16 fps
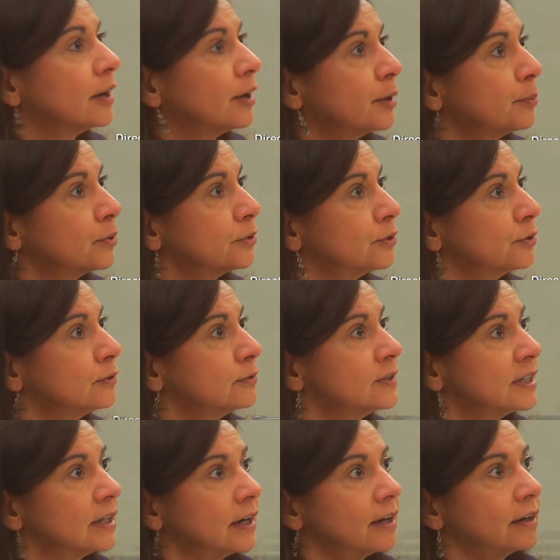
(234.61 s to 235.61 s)

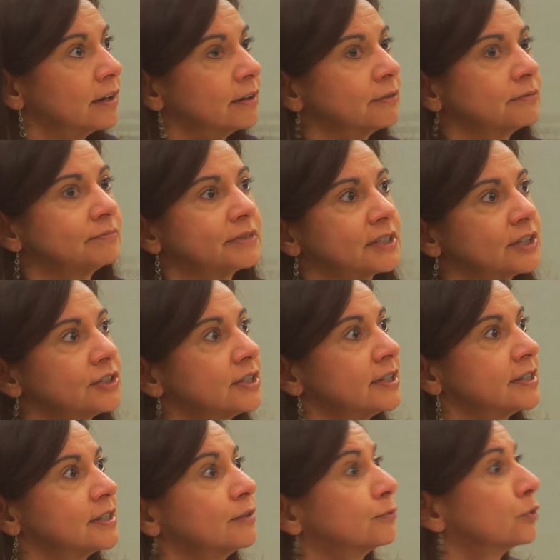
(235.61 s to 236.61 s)
approved, uh, such
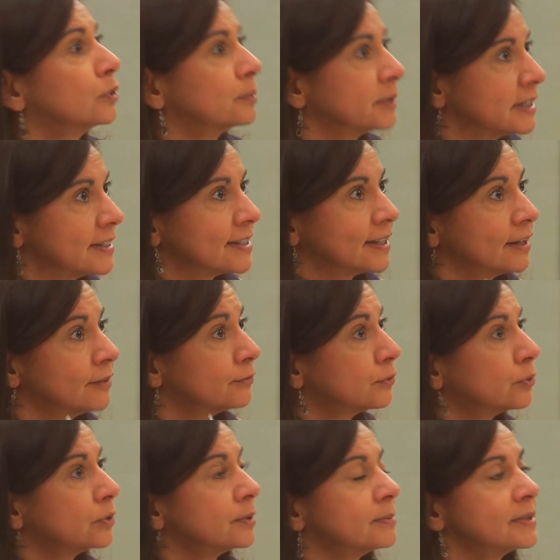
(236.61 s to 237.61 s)
as informed consent
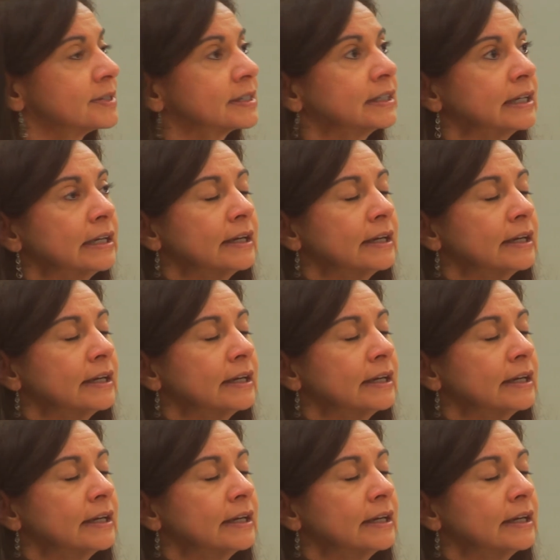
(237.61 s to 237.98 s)
forms